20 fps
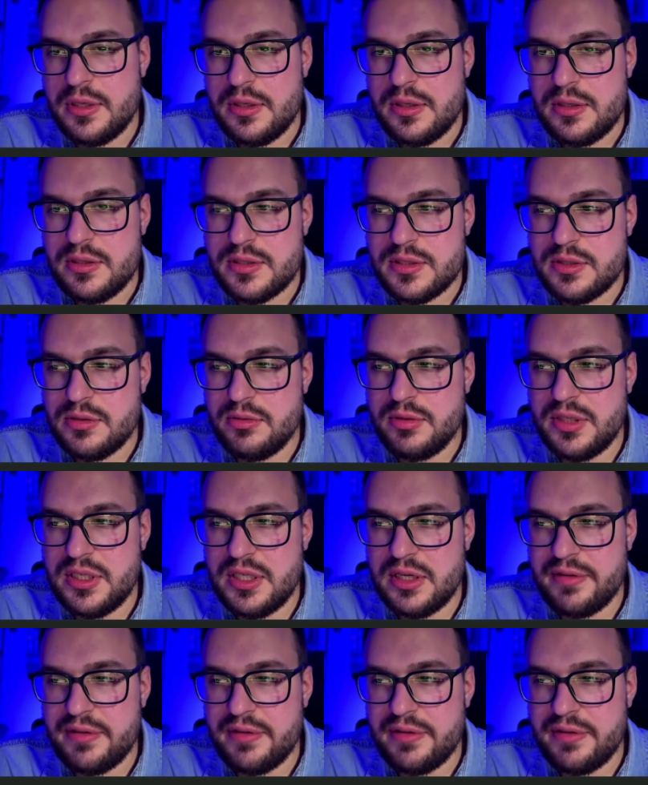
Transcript: So here we